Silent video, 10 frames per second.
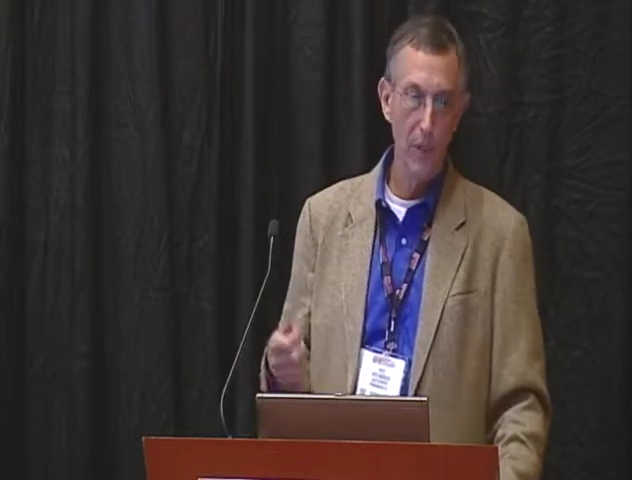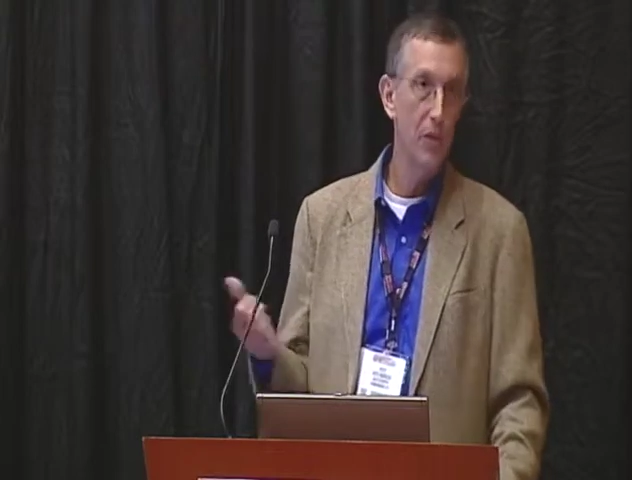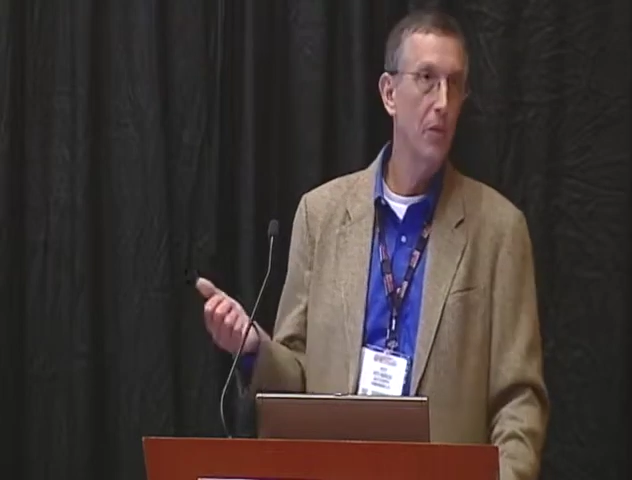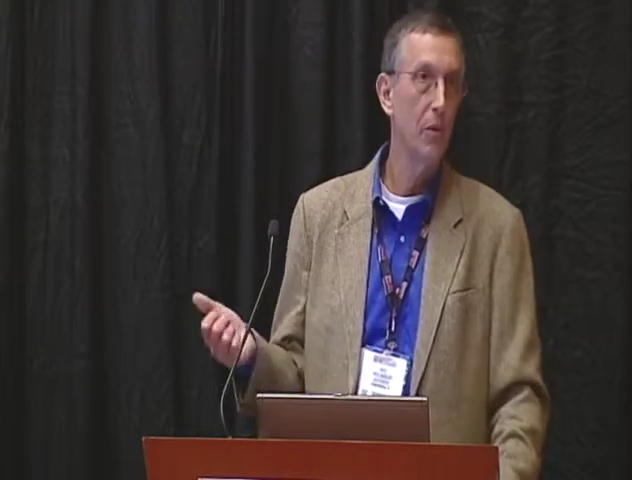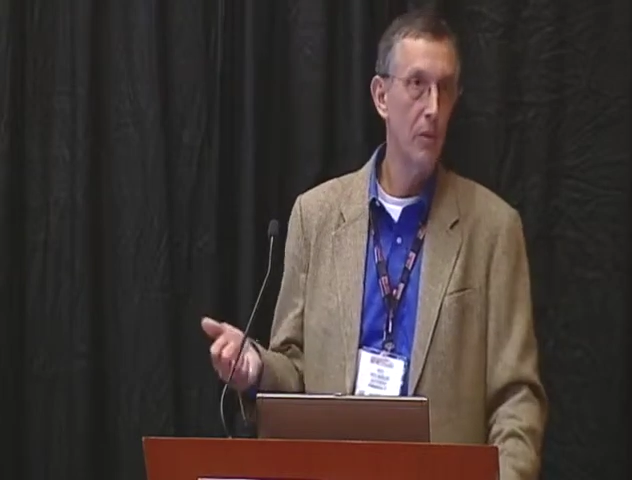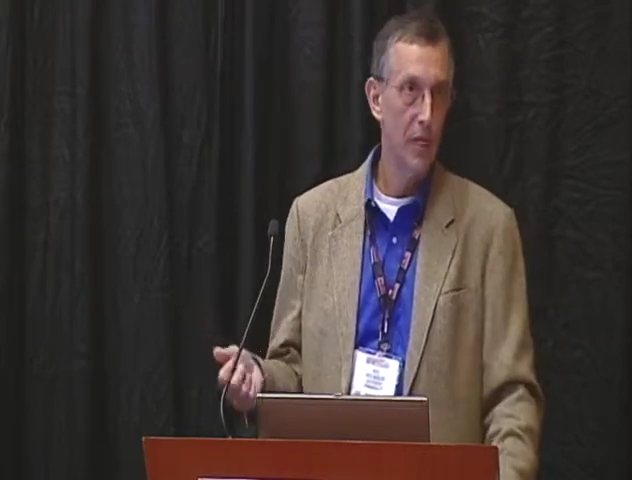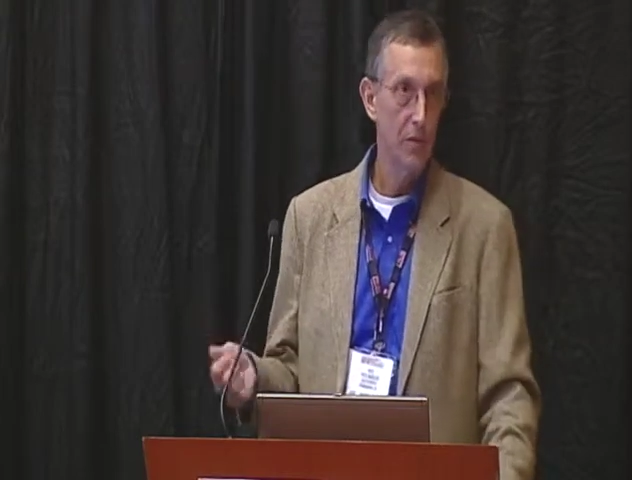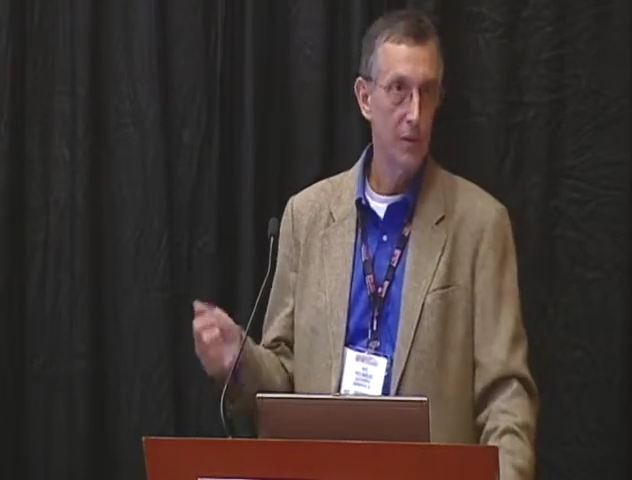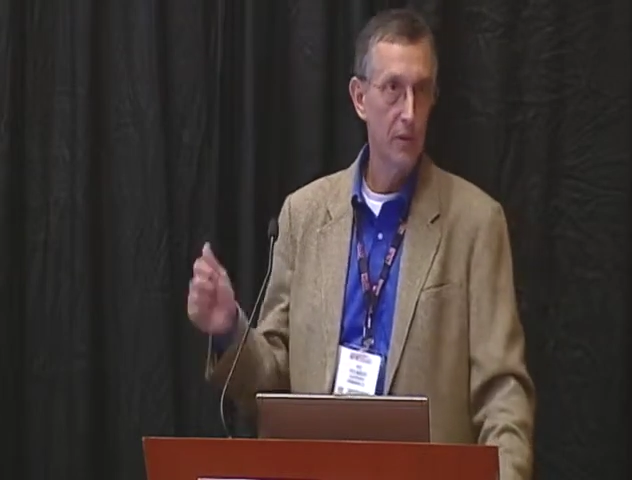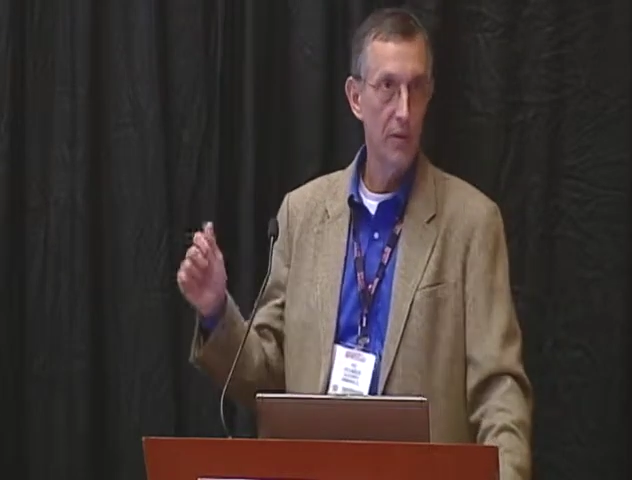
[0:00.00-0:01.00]

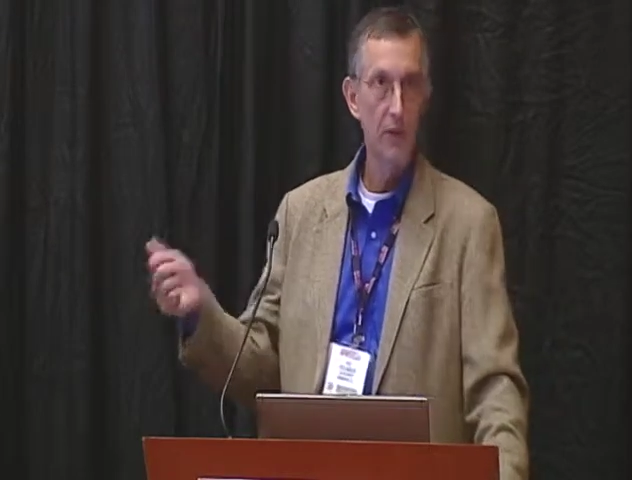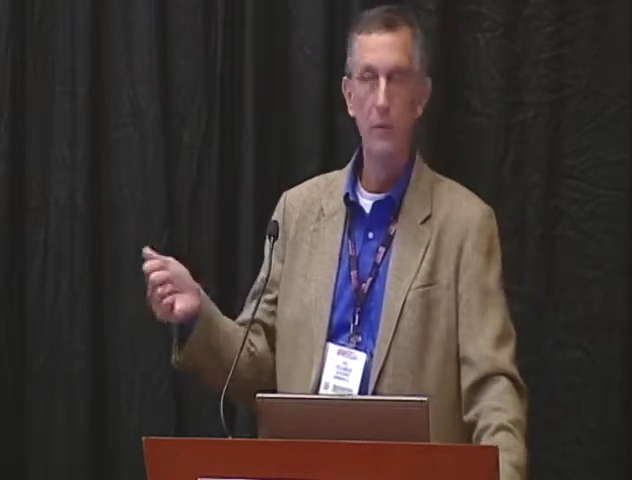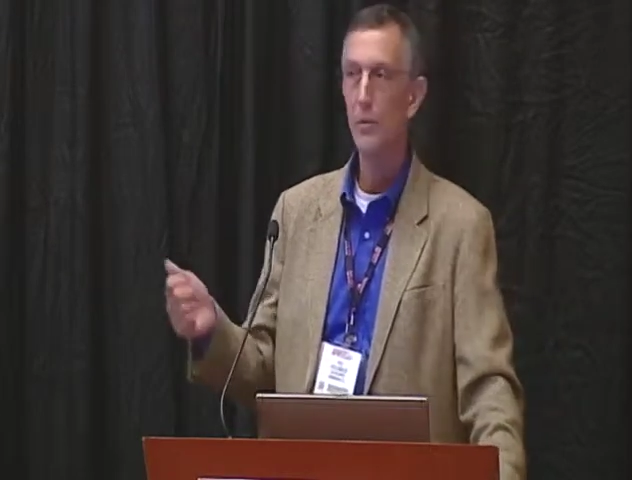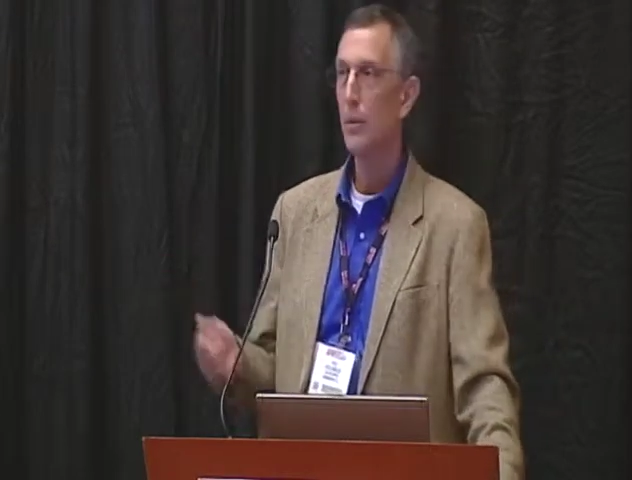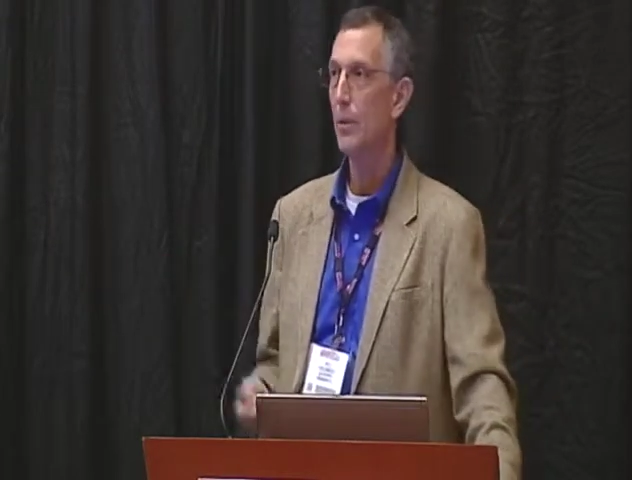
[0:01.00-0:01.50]
piezoelectric, right? We're